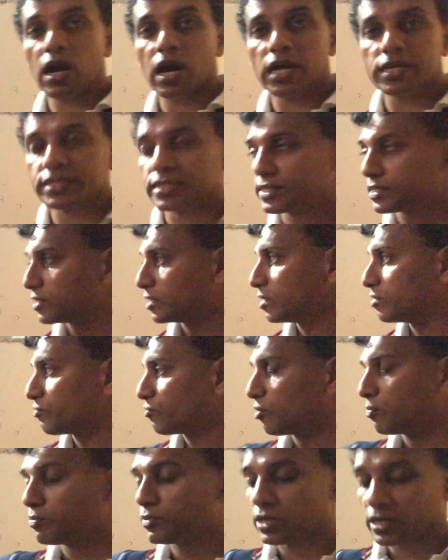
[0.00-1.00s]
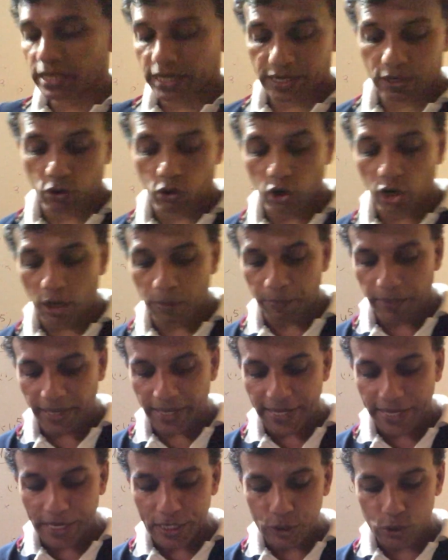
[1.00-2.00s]
answer from the column
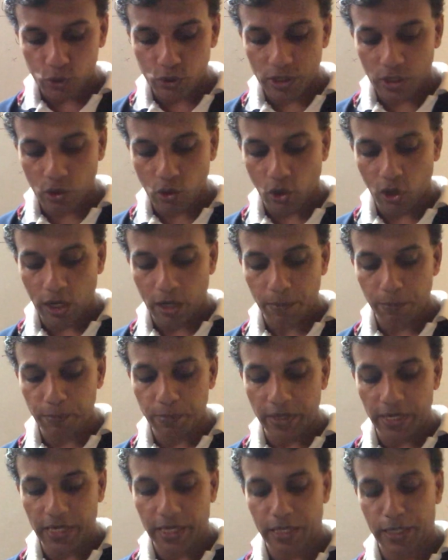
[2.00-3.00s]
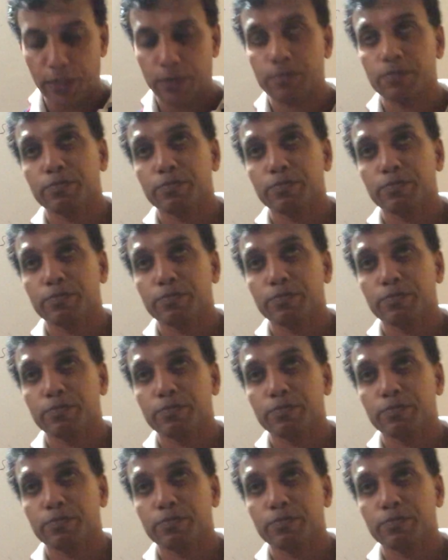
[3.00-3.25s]
A to the column B.